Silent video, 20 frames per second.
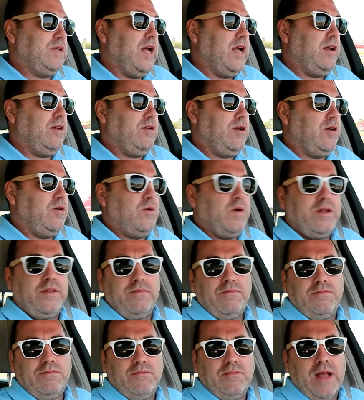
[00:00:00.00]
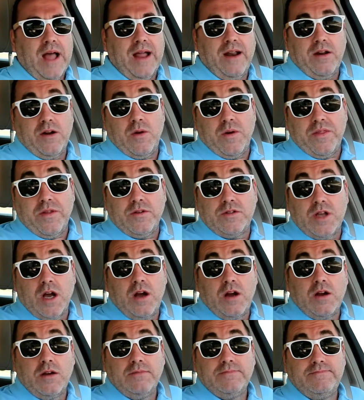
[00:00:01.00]
I don't know what I don't know what those
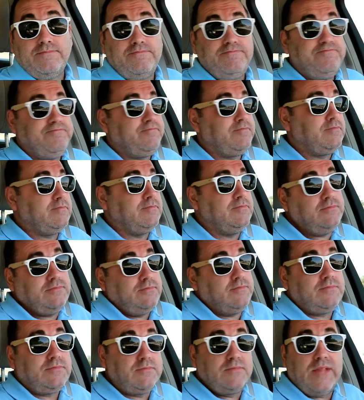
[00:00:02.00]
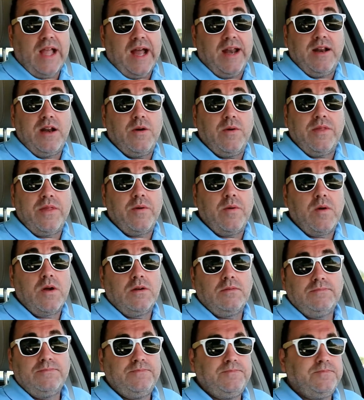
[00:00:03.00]
are. I didn't know what they were.